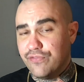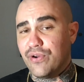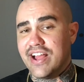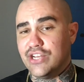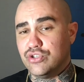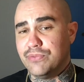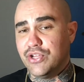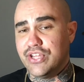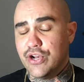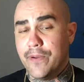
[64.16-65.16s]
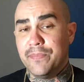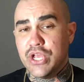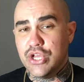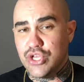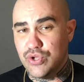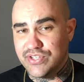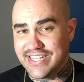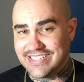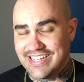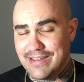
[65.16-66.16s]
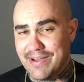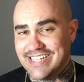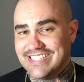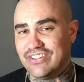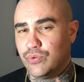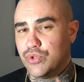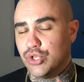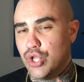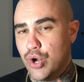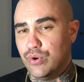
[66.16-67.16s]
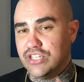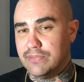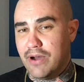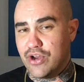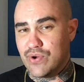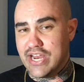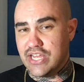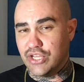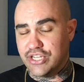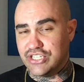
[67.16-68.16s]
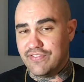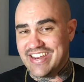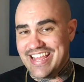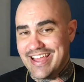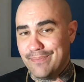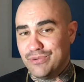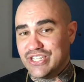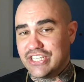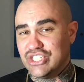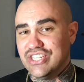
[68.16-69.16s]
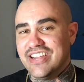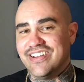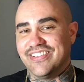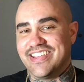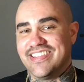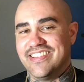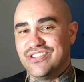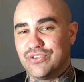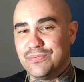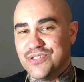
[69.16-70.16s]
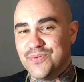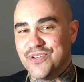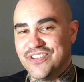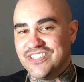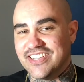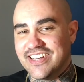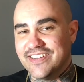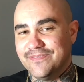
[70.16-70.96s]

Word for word: for a 100 milliliter unisex leading masculine with low to moderate longevity and projection, and I'll link in the description where you can check it out.